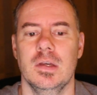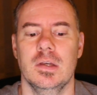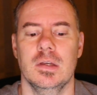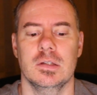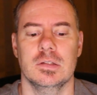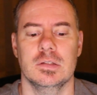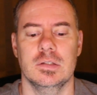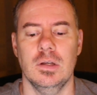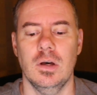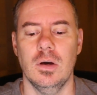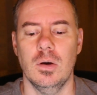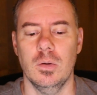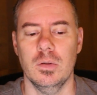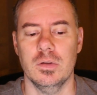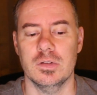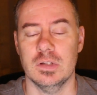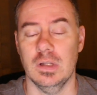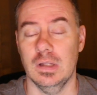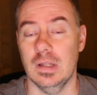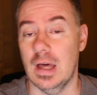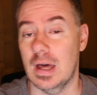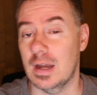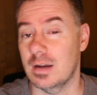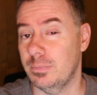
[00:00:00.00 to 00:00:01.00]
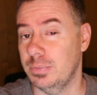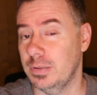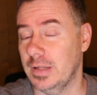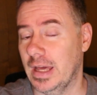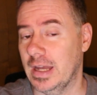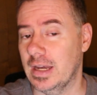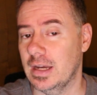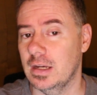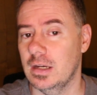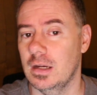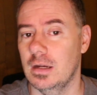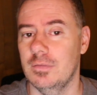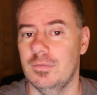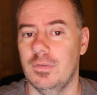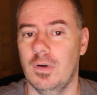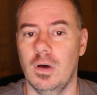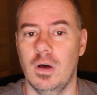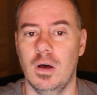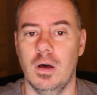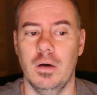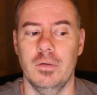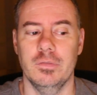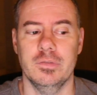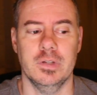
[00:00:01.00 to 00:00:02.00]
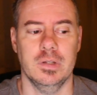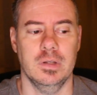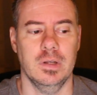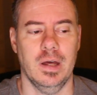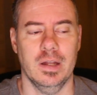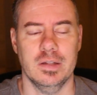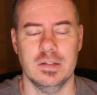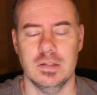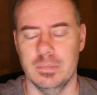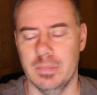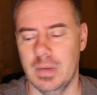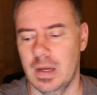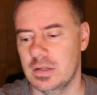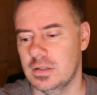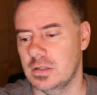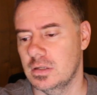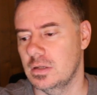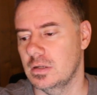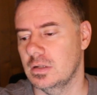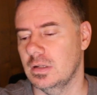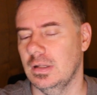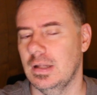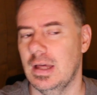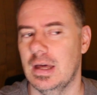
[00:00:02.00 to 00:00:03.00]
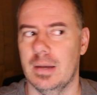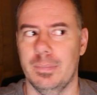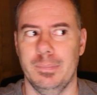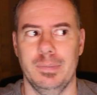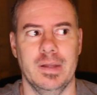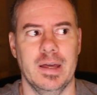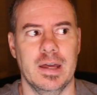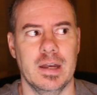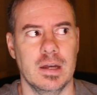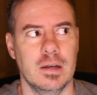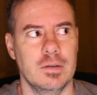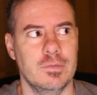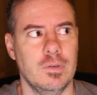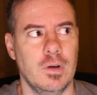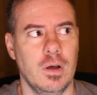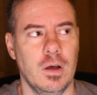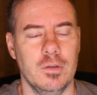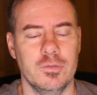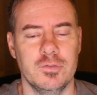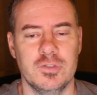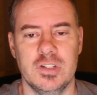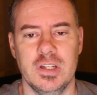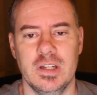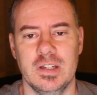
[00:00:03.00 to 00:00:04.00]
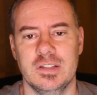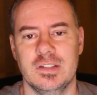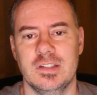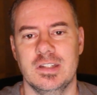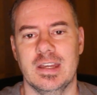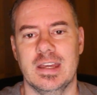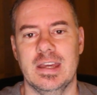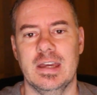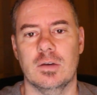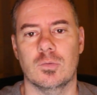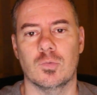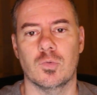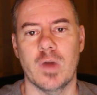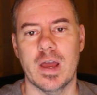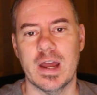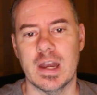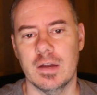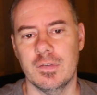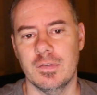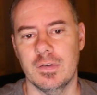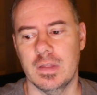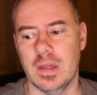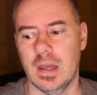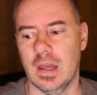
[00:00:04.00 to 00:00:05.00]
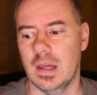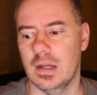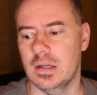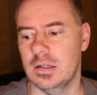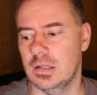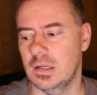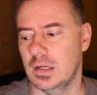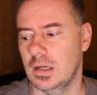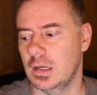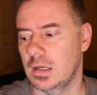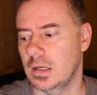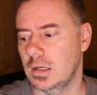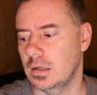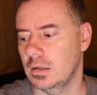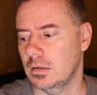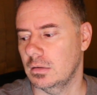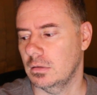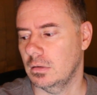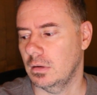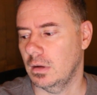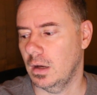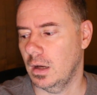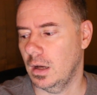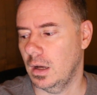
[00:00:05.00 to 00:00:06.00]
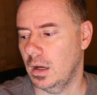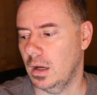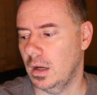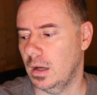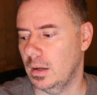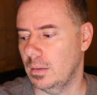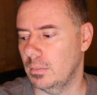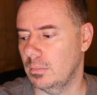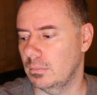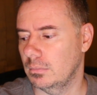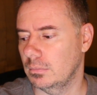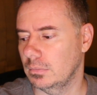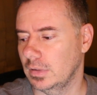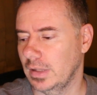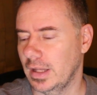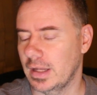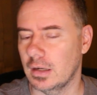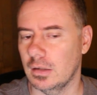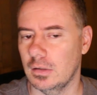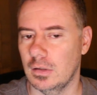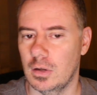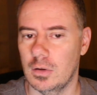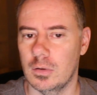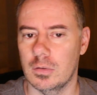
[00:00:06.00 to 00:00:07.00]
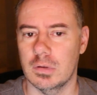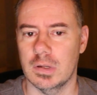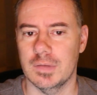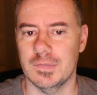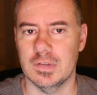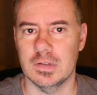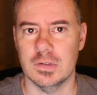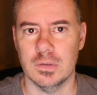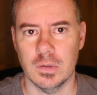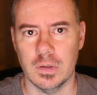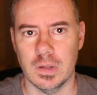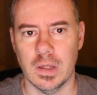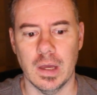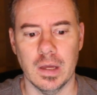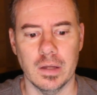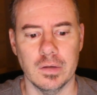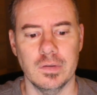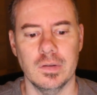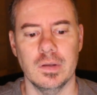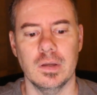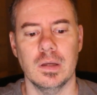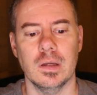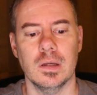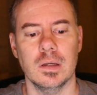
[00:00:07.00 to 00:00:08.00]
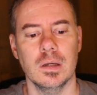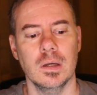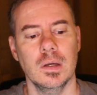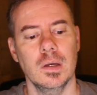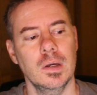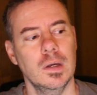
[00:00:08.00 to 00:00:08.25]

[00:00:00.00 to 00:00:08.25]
So there's a lot of planning involved, not to mention there's a lot of planning involved just to get ready for the AT, let alone even do the AT.